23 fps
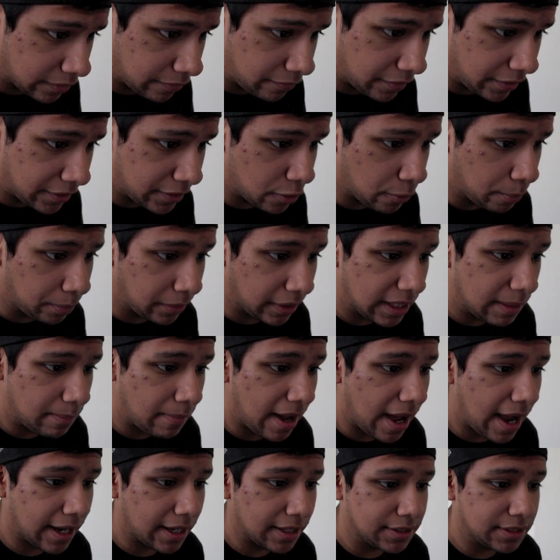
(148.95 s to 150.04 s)
The video
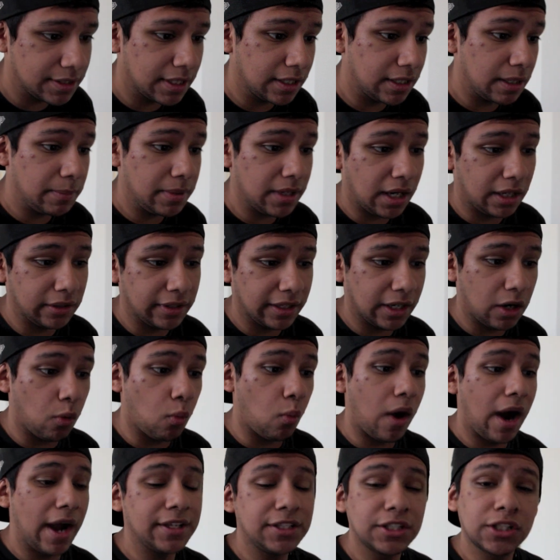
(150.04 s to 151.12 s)
playback is gonna be on like a
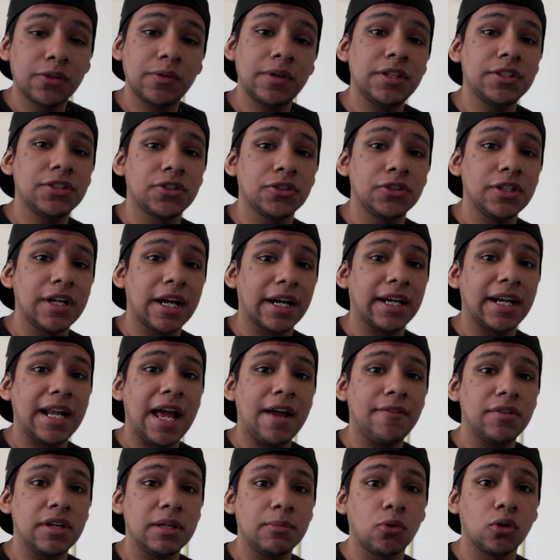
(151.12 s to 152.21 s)
widescreen, so you're not gonna
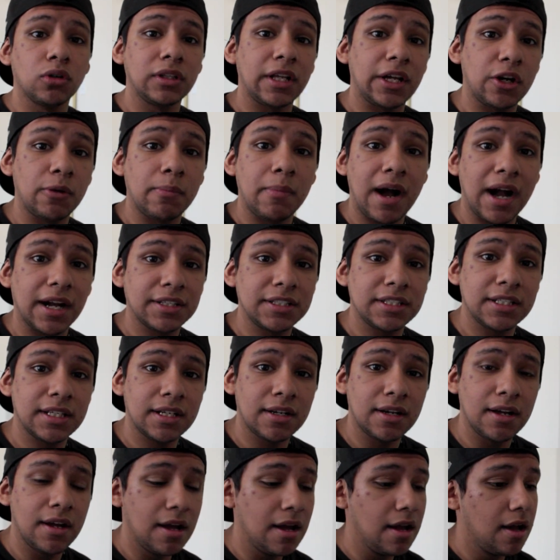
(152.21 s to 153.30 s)
have any more
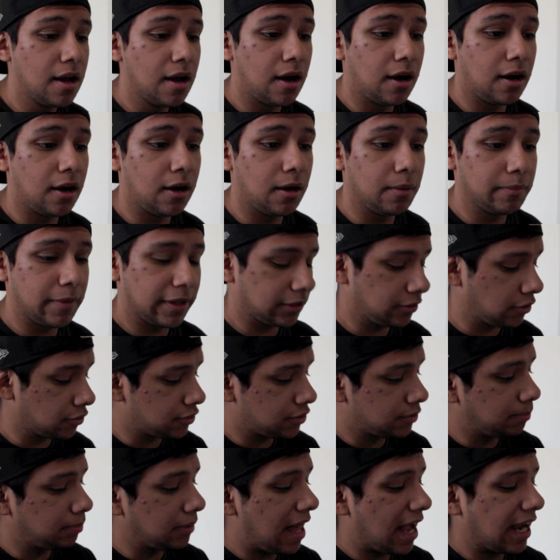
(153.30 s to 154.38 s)
letterboxing, like
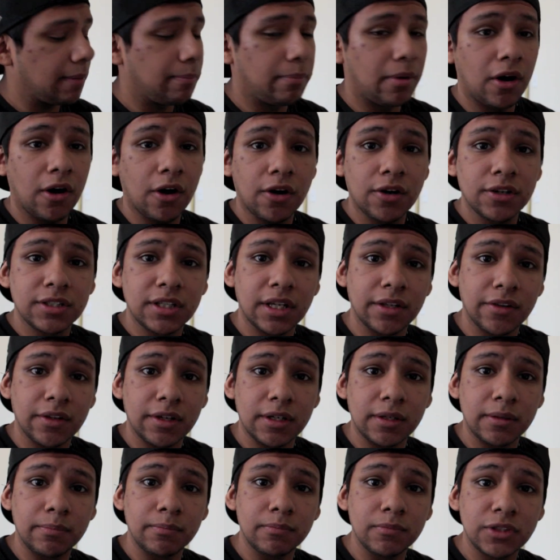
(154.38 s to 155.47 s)
those black bars on
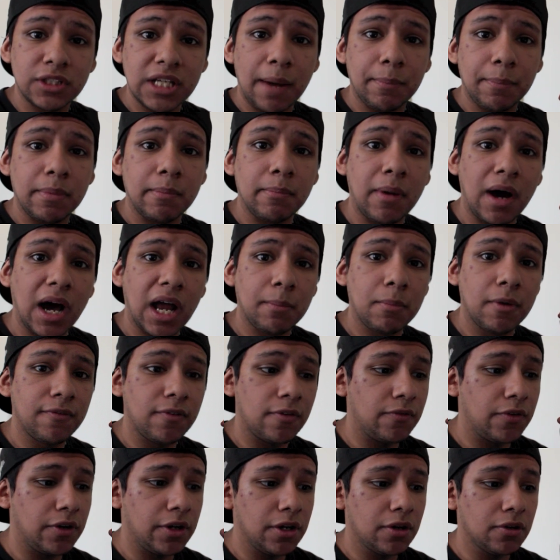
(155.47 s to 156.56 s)
the top and bottom of
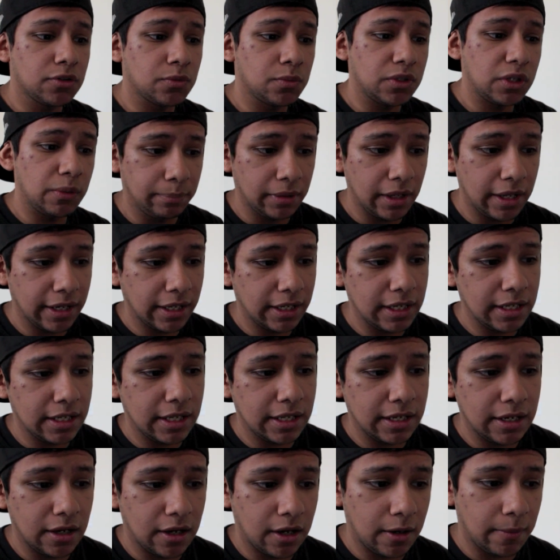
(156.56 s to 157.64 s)
your videos when you're playing it
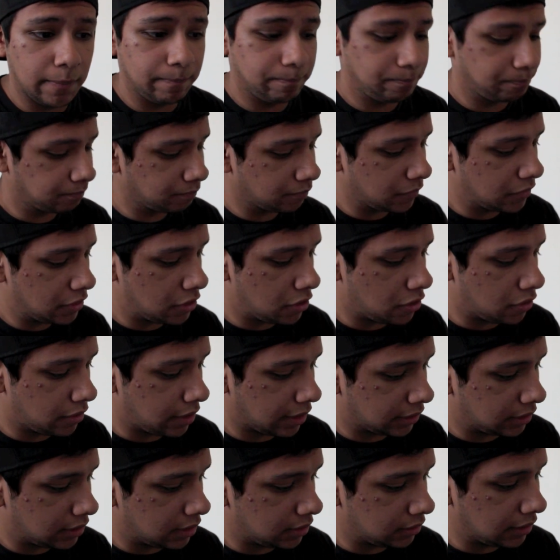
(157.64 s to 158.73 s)
in, you know,
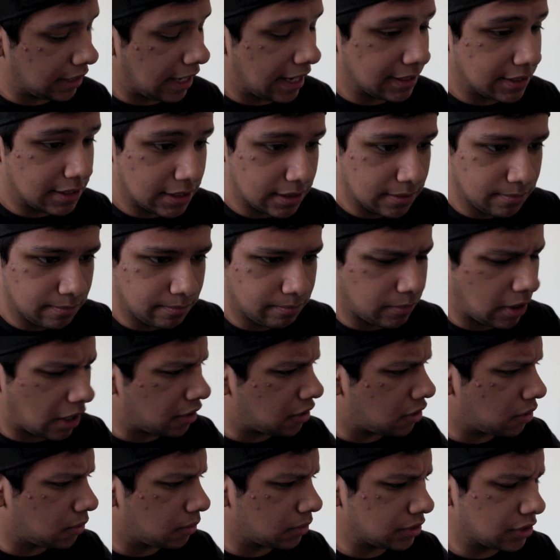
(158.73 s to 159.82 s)
like the I
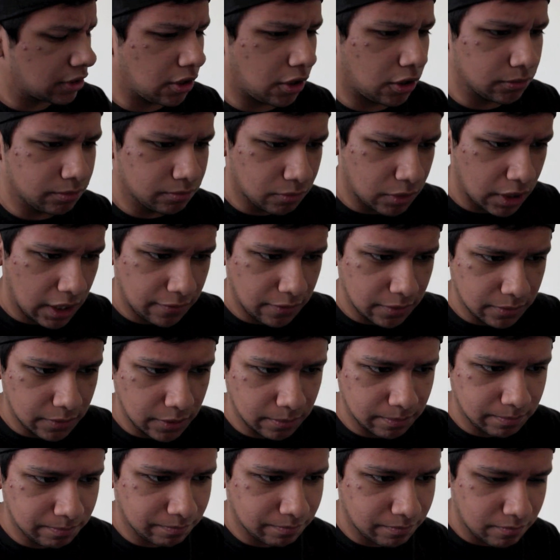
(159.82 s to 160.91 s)
don't know what it's called, whatever,
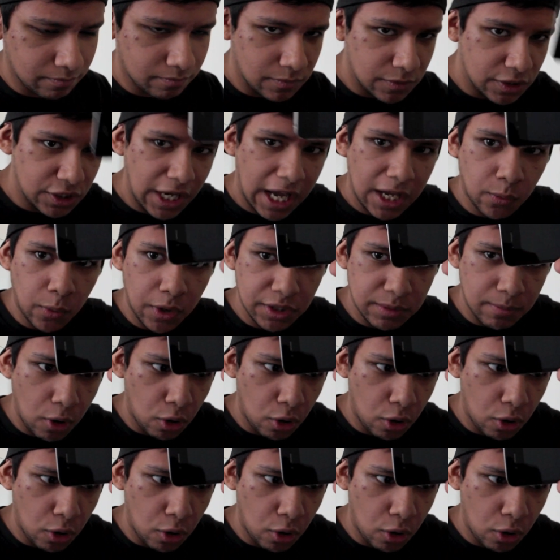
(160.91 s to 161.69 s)
the sideways